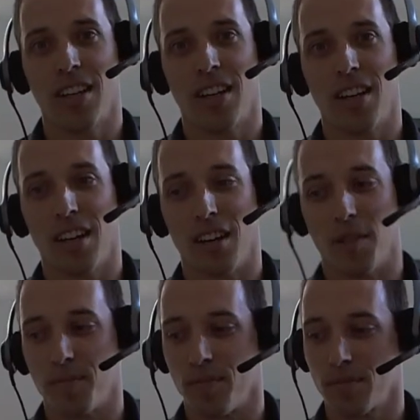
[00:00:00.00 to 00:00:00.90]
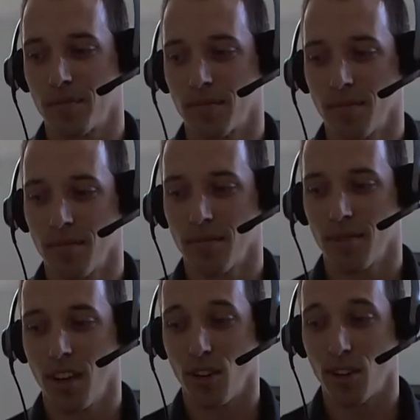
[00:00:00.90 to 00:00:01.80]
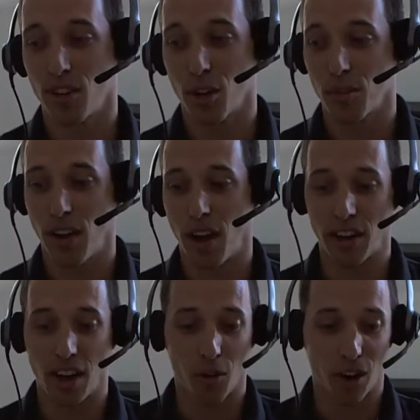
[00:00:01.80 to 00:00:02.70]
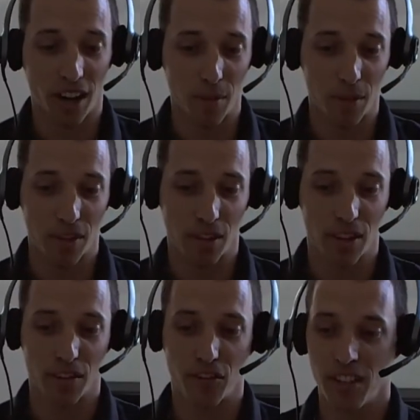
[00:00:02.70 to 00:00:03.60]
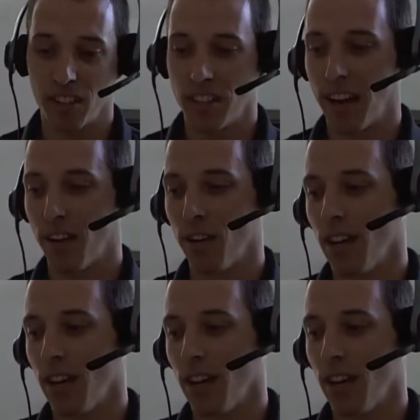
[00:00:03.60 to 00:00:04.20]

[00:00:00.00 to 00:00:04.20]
In terms of how I got where I am in the field now,